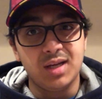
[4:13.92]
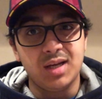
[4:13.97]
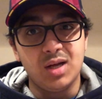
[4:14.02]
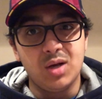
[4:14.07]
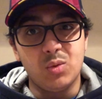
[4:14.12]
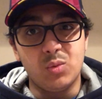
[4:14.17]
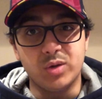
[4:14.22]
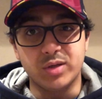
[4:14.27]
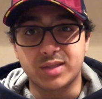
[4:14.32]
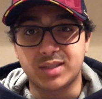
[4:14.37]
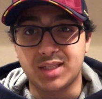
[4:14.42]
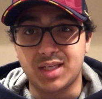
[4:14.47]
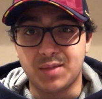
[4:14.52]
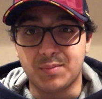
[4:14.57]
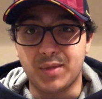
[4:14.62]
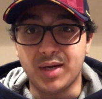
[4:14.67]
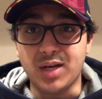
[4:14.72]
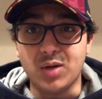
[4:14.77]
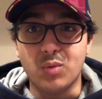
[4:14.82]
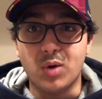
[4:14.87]
We'll see. But
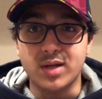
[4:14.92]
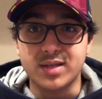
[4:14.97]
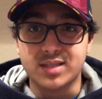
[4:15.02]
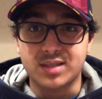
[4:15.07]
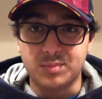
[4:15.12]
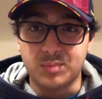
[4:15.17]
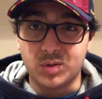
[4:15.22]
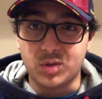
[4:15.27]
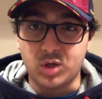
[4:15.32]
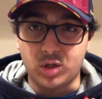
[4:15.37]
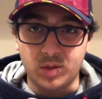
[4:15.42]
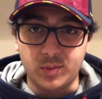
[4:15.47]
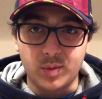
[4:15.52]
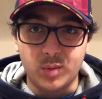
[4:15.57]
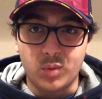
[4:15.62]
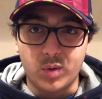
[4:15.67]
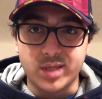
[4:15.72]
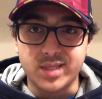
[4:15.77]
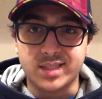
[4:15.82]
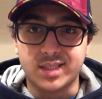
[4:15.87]
Todibo
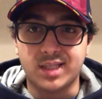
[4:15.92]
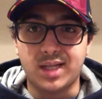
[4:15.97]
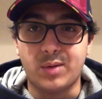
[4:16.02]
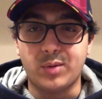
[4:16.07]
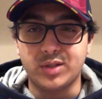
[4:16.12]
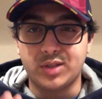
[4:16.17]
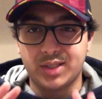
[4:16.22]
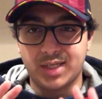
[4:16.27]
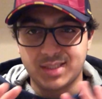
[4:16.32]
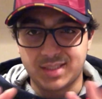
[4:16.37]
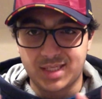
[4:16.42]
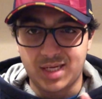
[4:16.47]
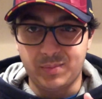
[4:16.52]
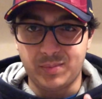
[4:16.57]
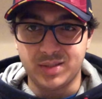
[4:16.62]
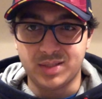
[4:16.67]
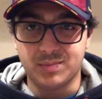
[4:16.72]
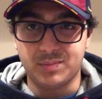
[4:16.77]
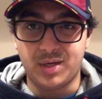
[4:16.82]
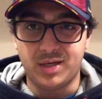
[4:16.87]
wants to, I want you guys to keep this
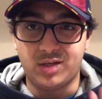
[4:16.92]
in mind.